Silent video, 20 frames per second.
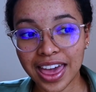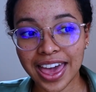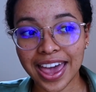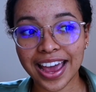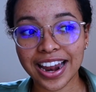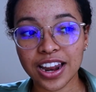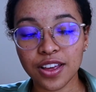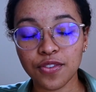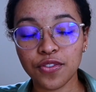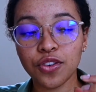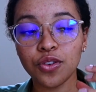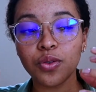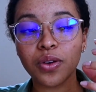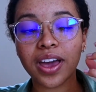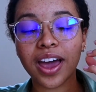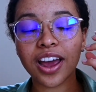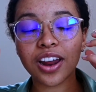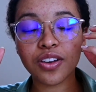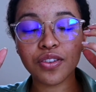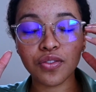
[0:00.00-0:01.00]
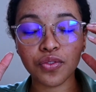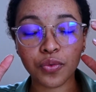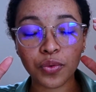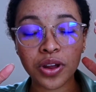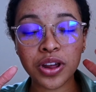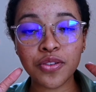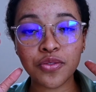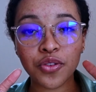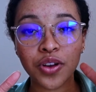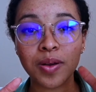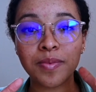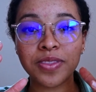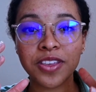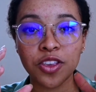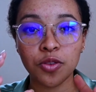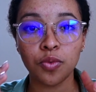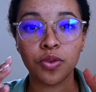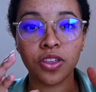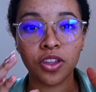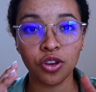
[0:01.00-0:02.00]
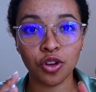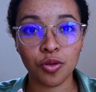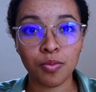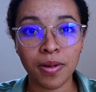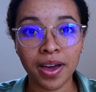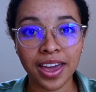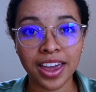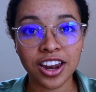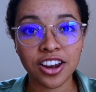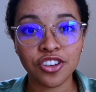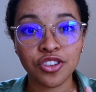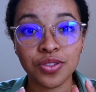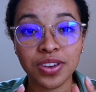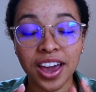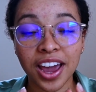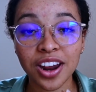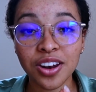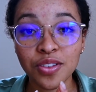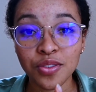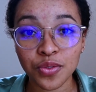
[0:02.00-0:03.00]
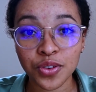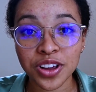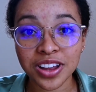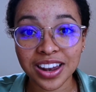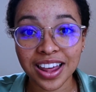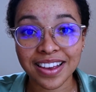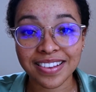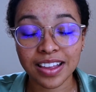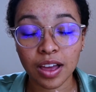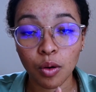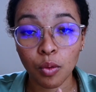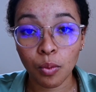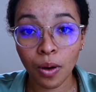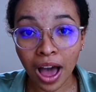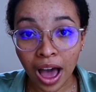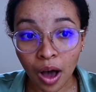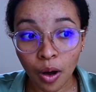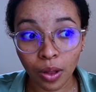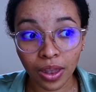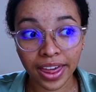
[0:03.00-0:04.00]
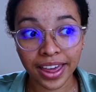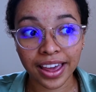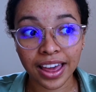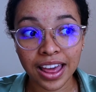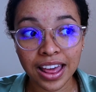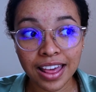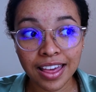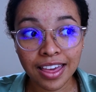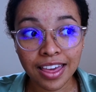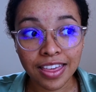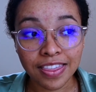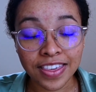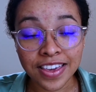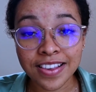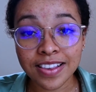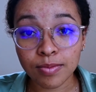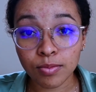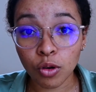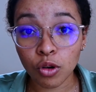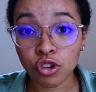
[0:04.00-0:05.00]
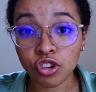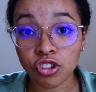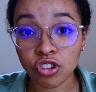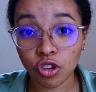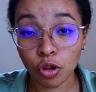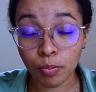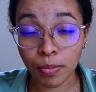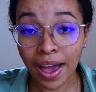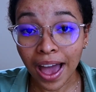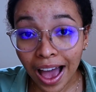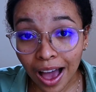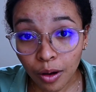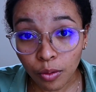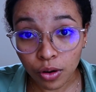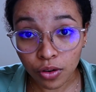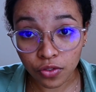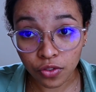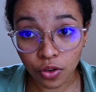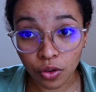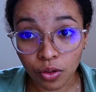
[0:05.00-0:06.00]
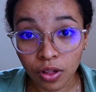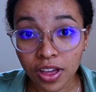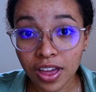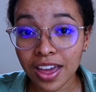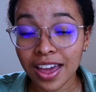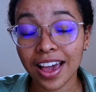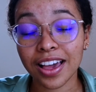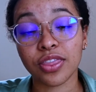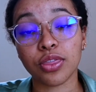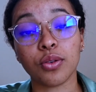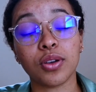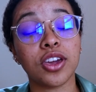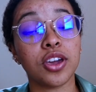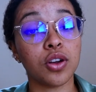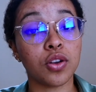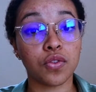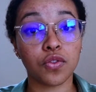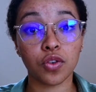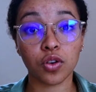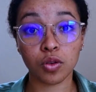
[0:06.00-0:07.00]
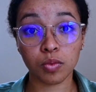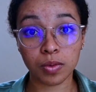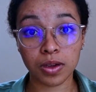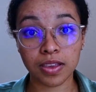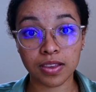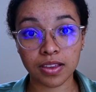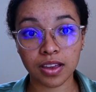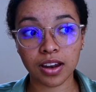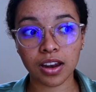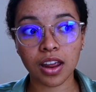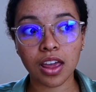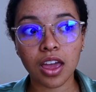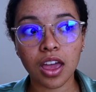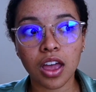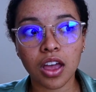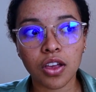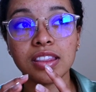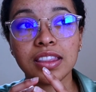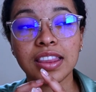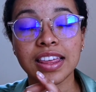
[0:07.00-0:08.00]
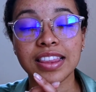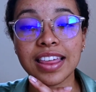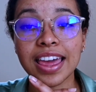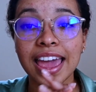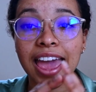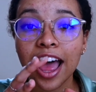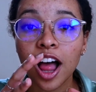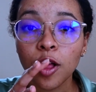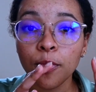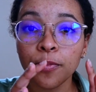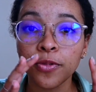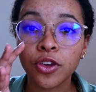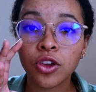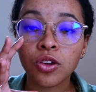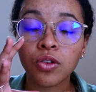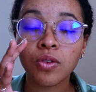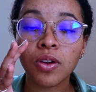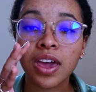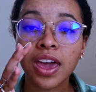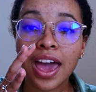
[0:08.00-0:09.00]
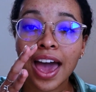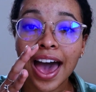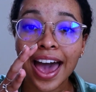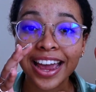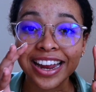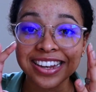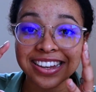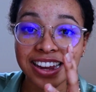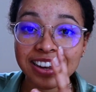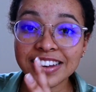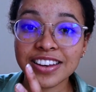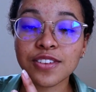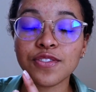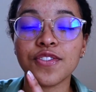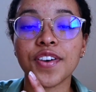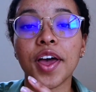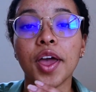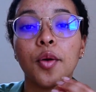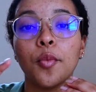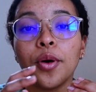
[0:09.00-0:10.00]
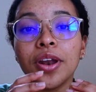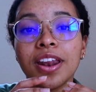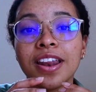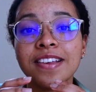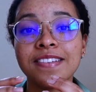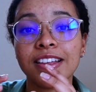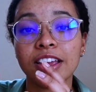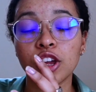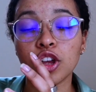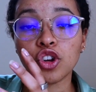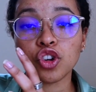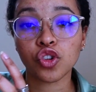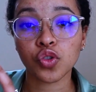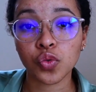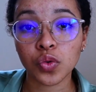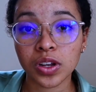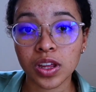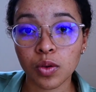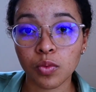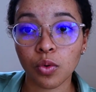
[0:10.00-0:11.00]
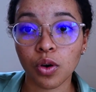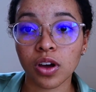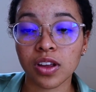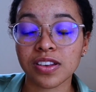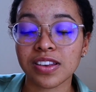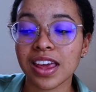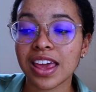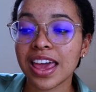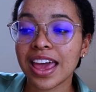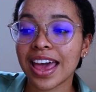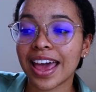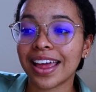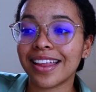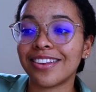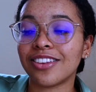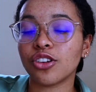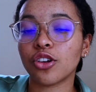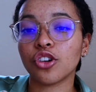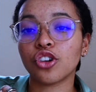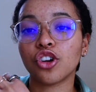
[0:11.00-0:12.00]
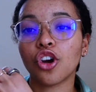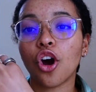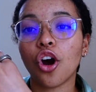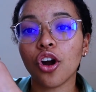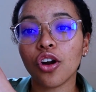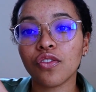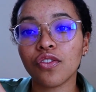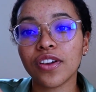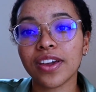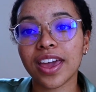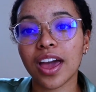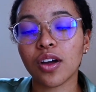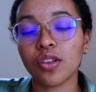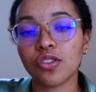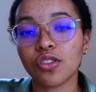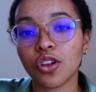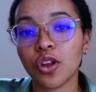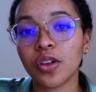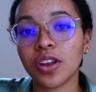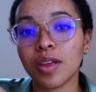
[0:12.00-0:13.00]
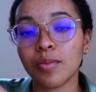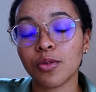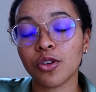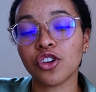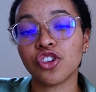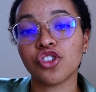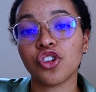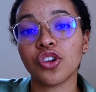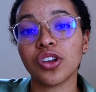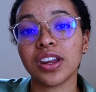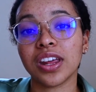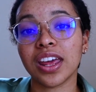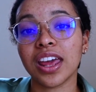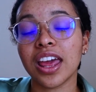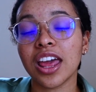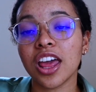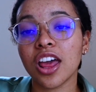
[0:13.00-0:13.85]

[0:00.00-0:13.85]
And if you kind of reframe this within your mind, you kind of realize that, wow, like, these emotions are powerful and they're here for a reason. They help you identify what it is that you truly want and start carving out slowly but surely